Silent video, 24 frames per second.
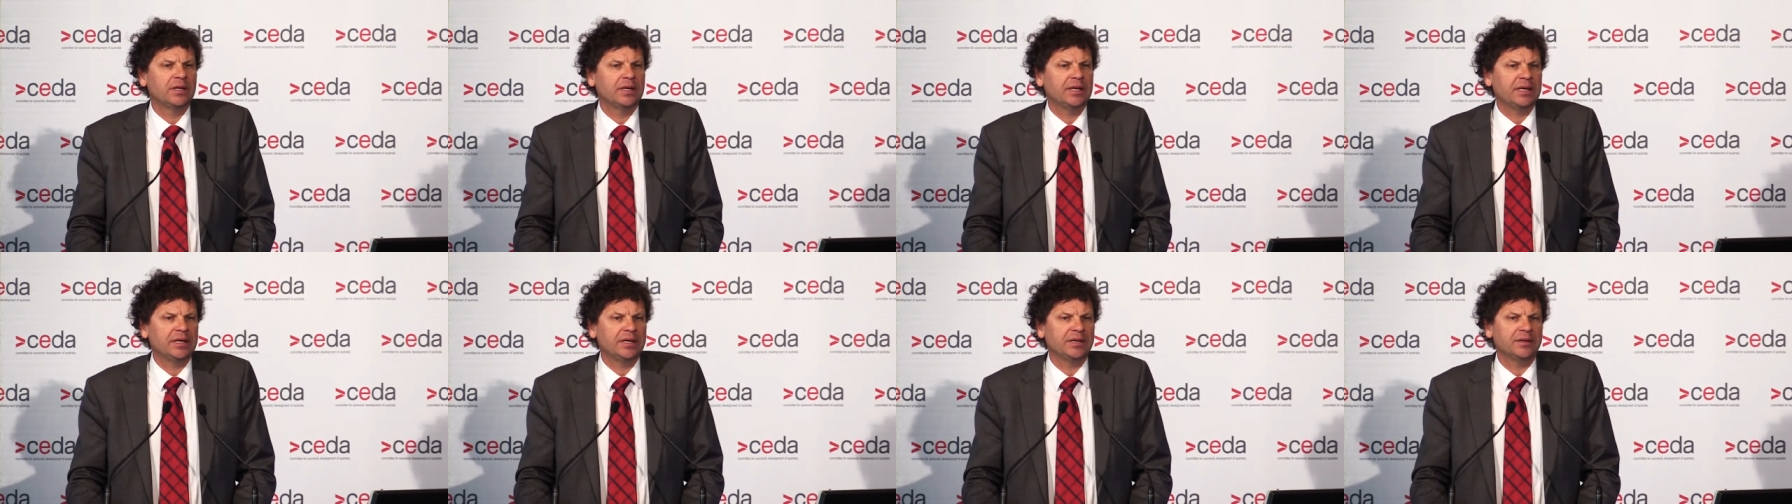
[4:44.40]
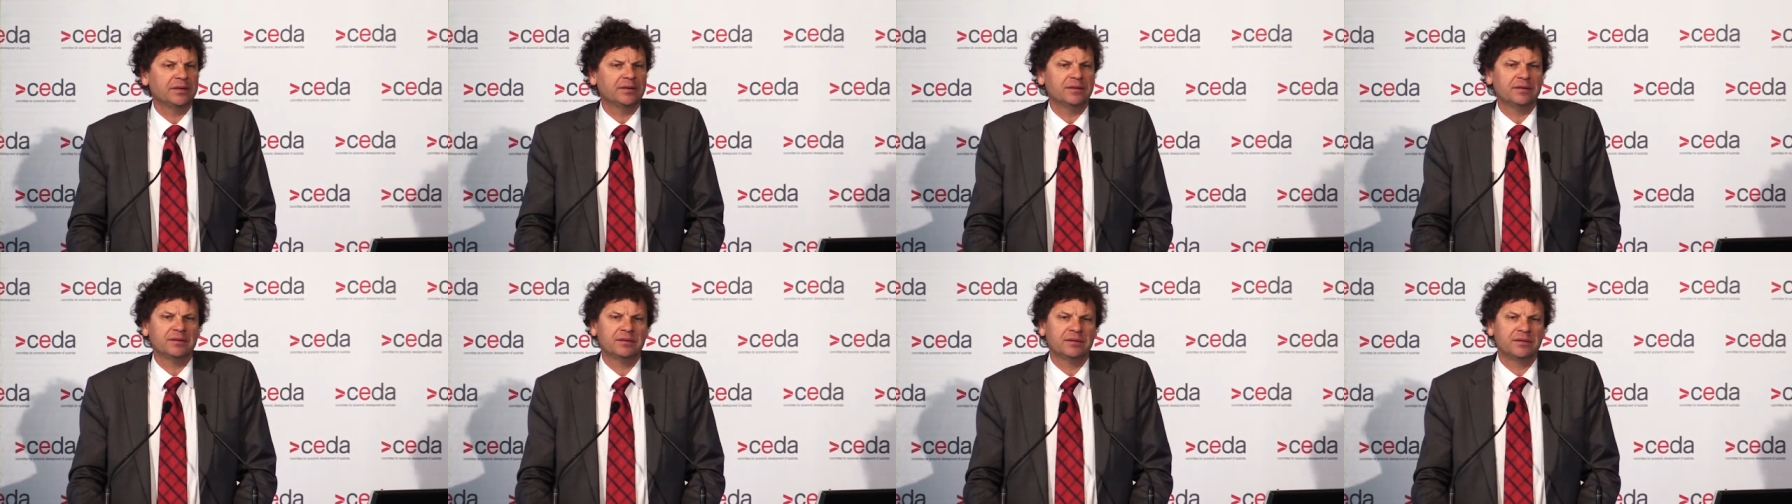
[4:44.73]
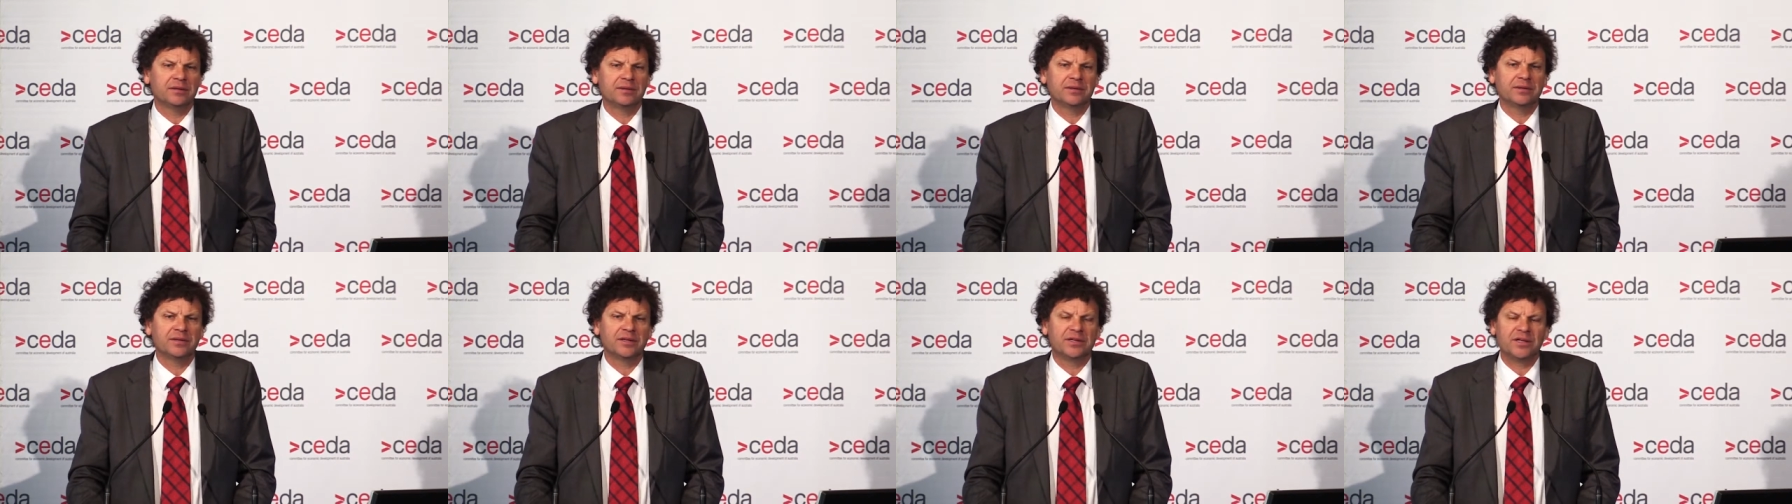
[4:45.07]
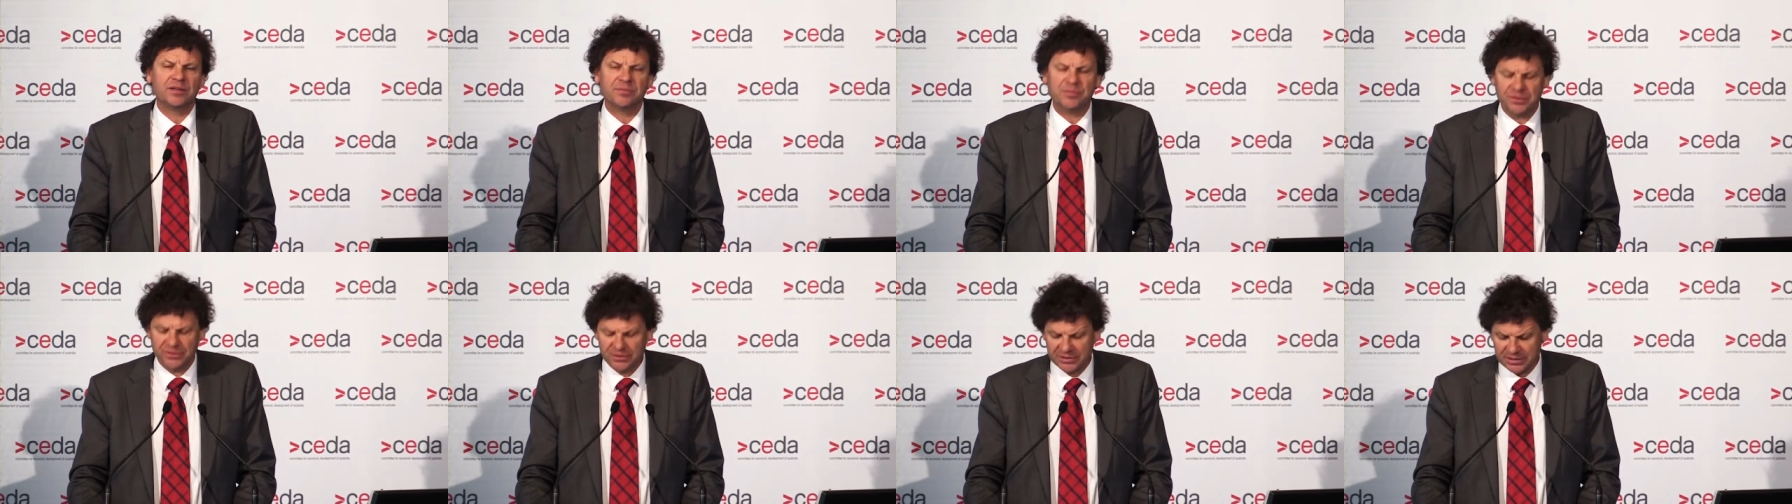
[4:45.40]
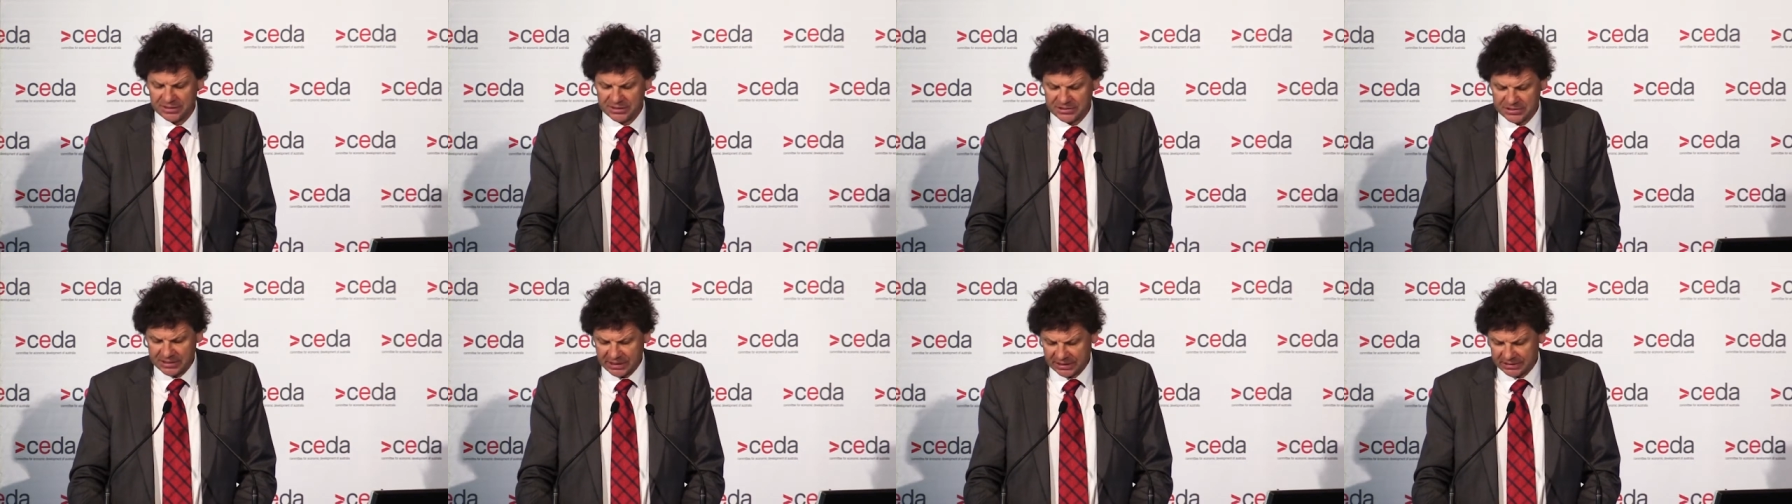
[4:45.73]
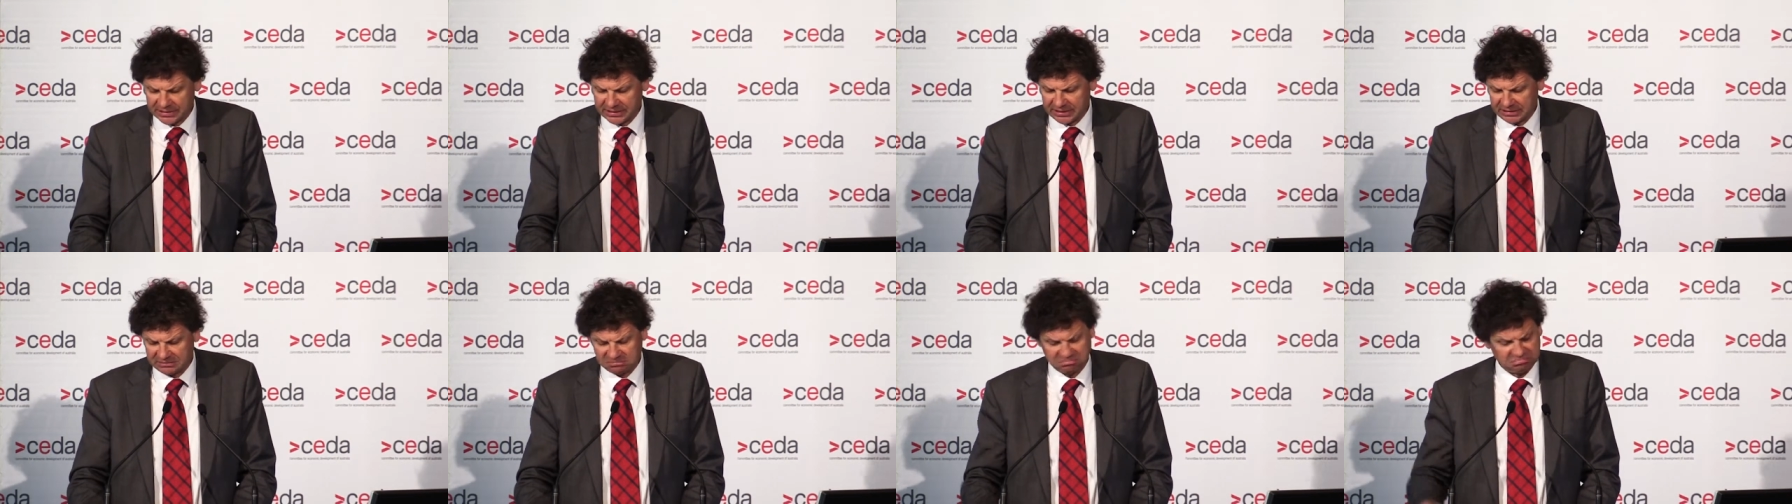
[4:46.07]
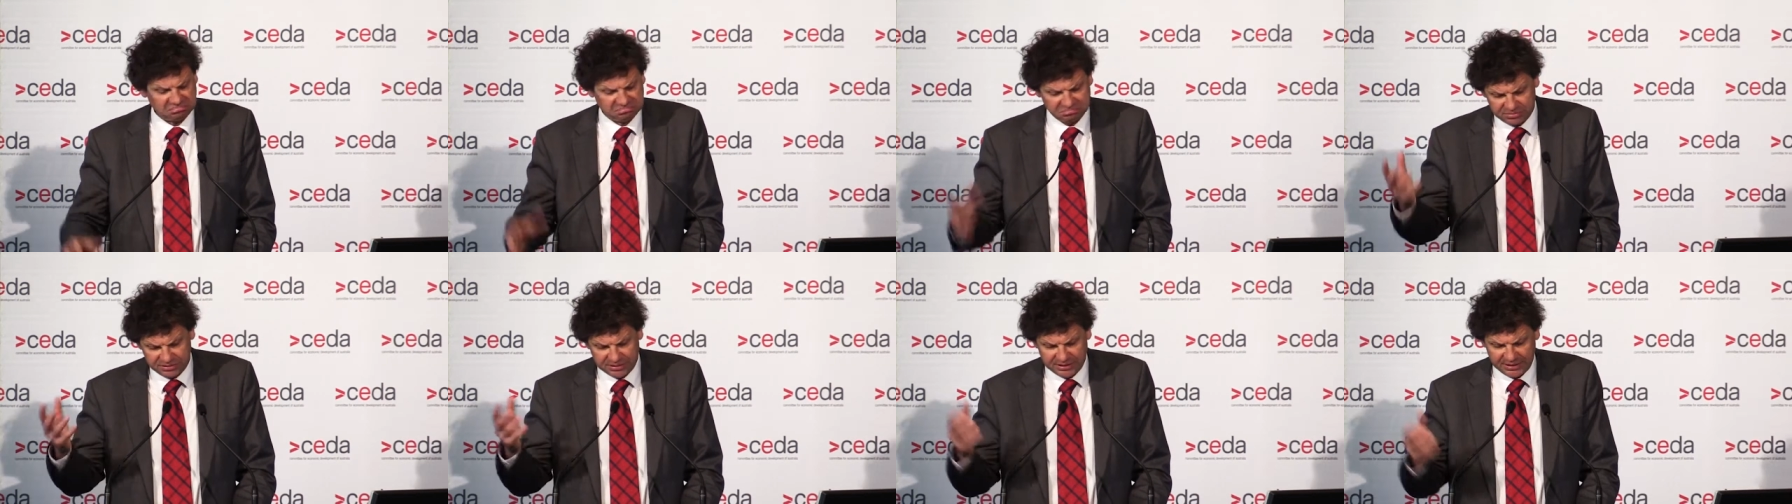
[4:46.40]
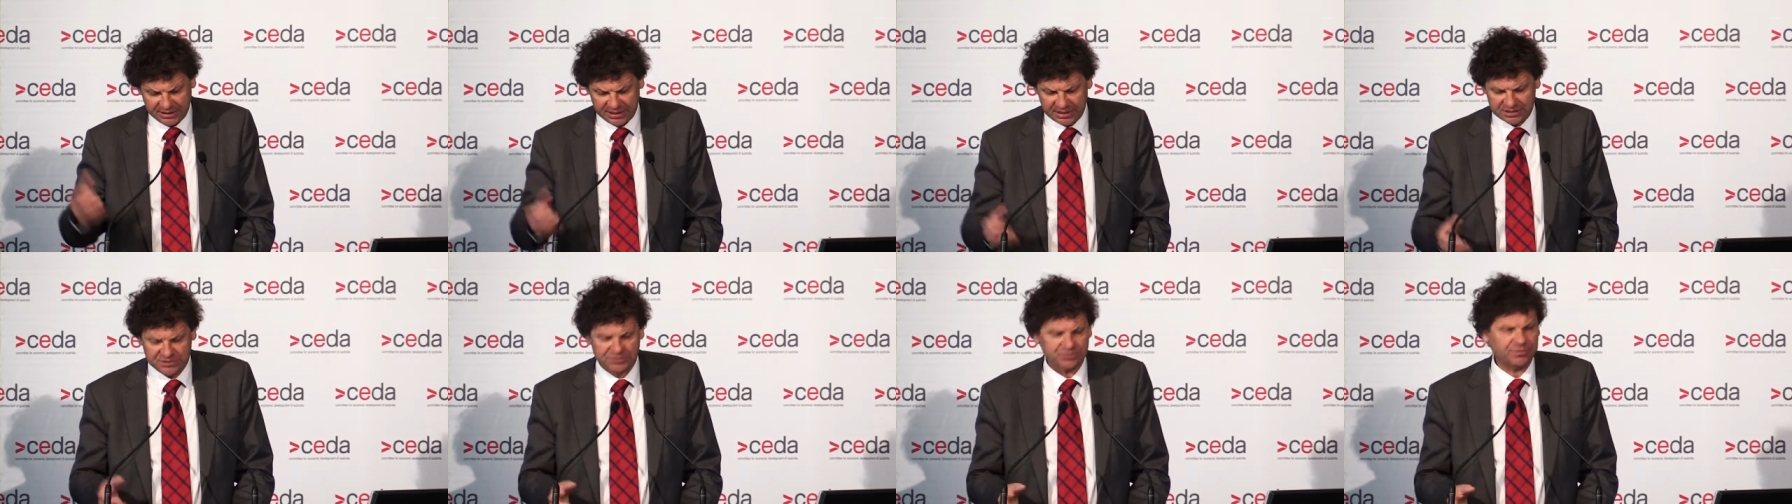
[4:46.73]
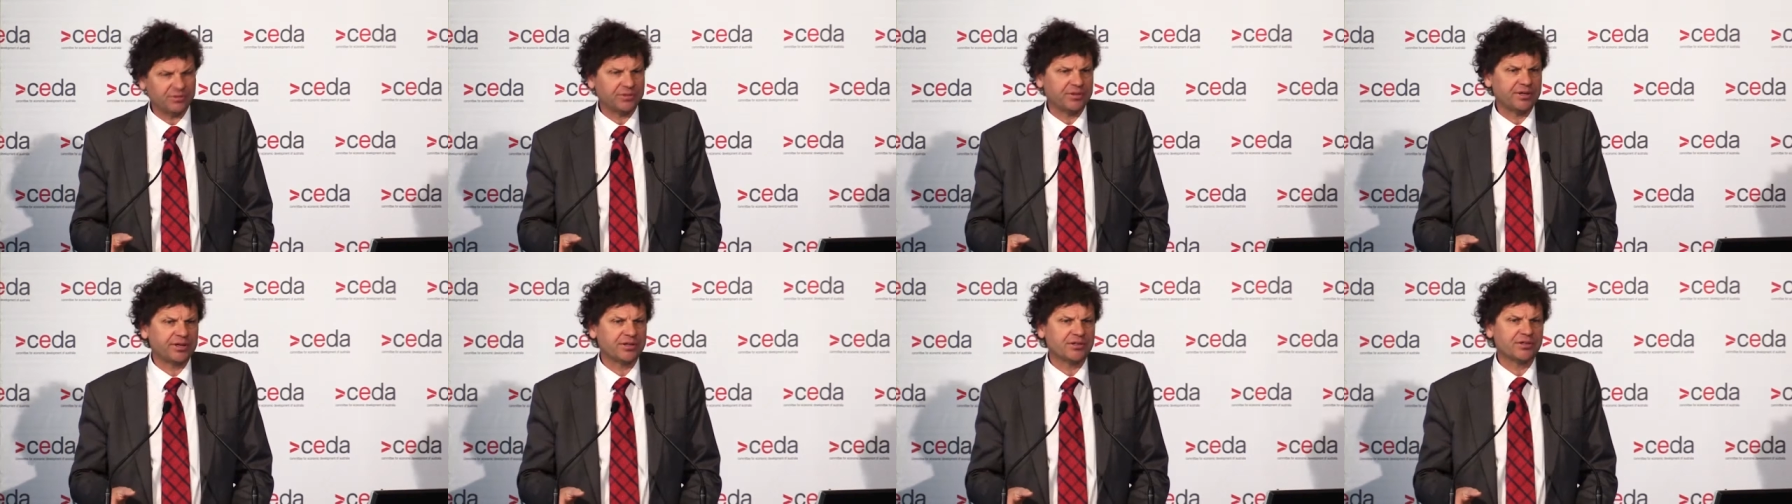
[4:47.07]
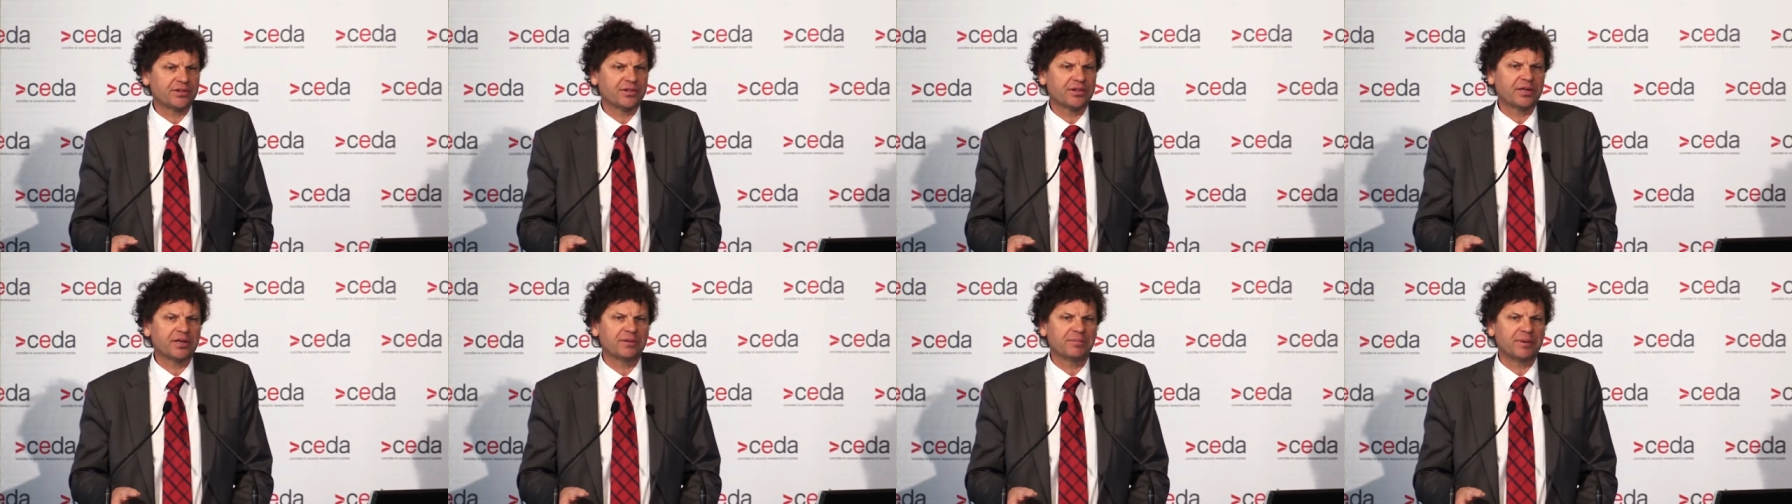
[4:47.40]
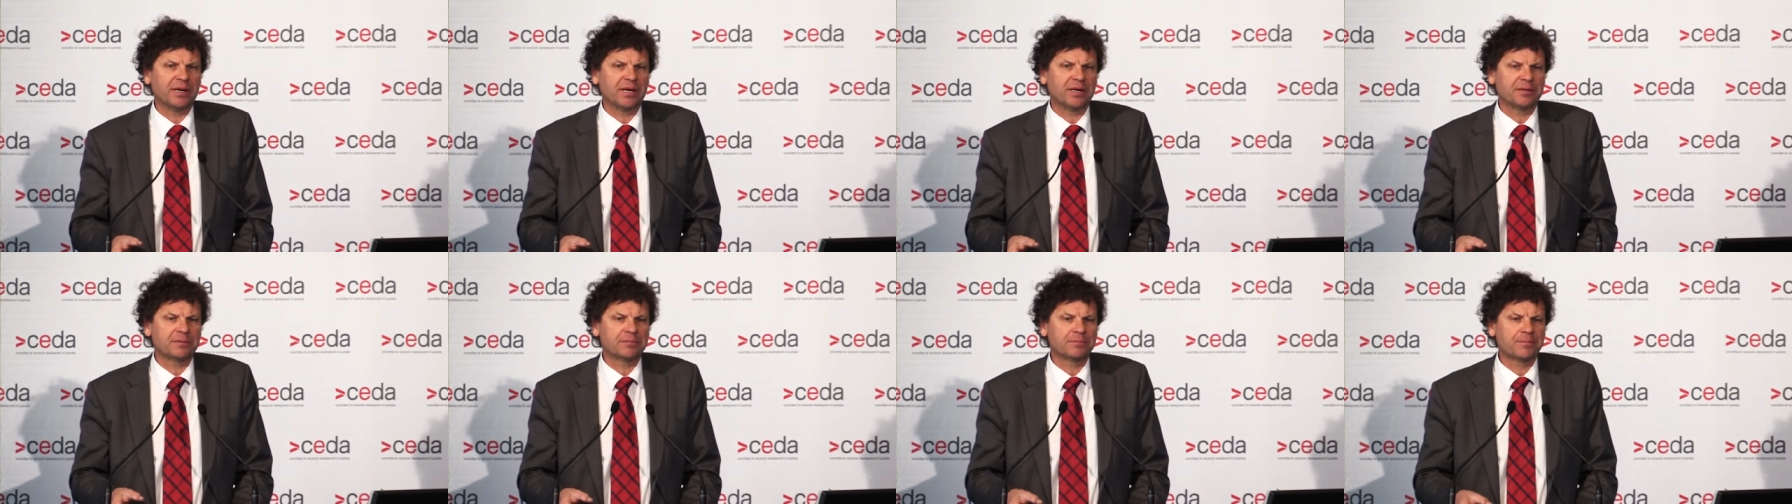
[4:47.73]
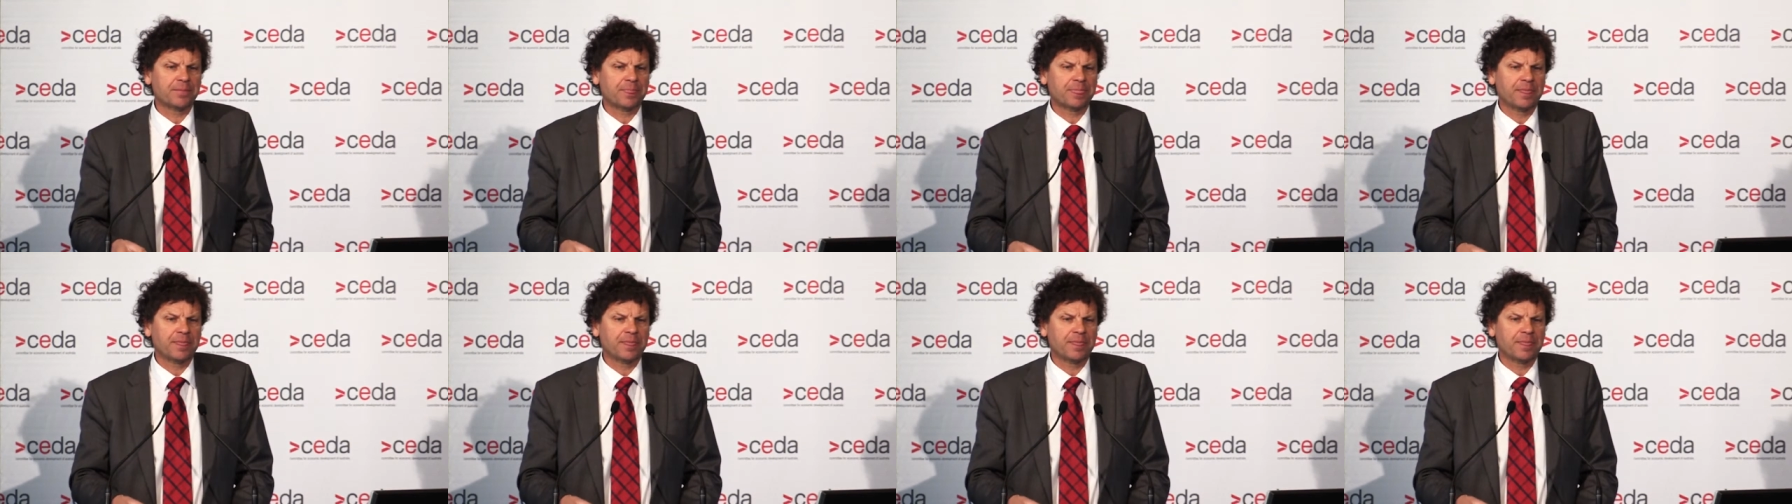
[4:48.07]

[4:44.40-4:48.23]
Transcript: in the community sector? Pretty natural thing to think about.